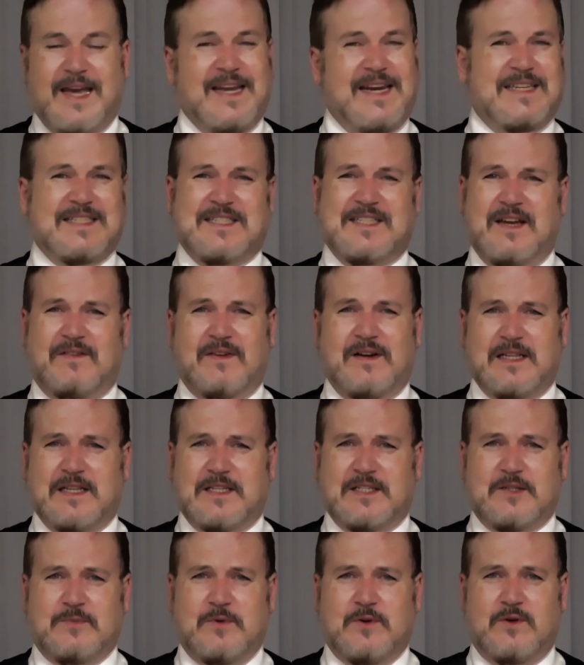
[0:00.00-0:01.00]
It is
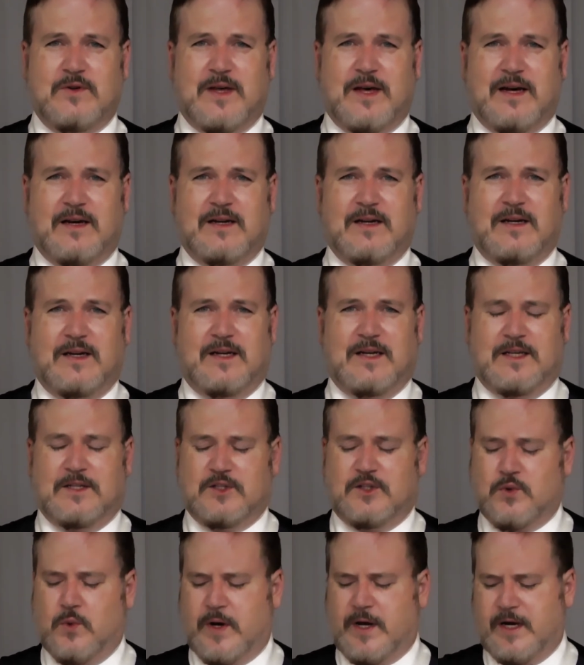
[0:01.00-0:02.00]
definitely smoother
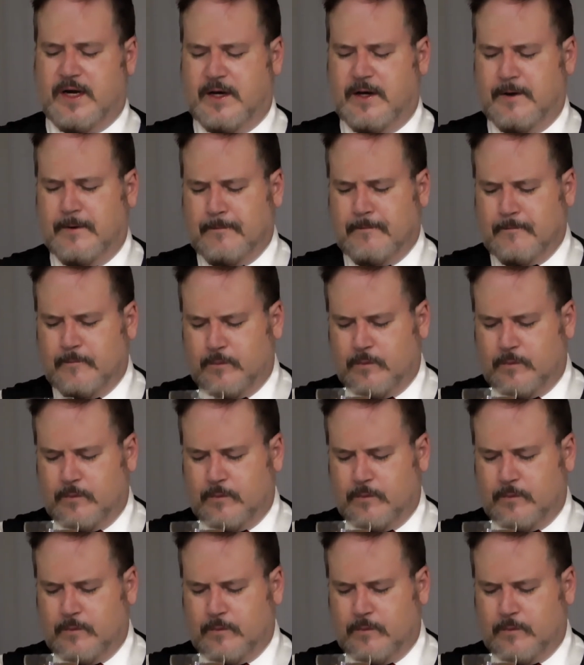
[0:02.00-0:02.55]
and sweeter.